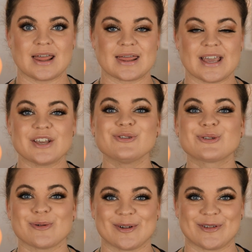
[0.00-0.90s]
thank you
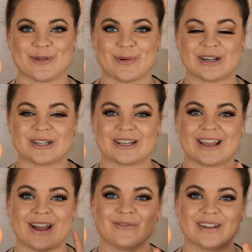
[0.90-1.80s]
so much for watching.
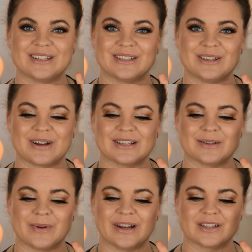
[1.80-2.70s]
Can't wait to see you guys
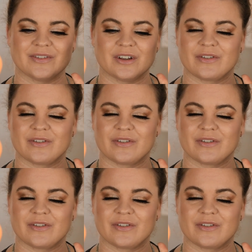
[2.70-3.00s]
in my next video.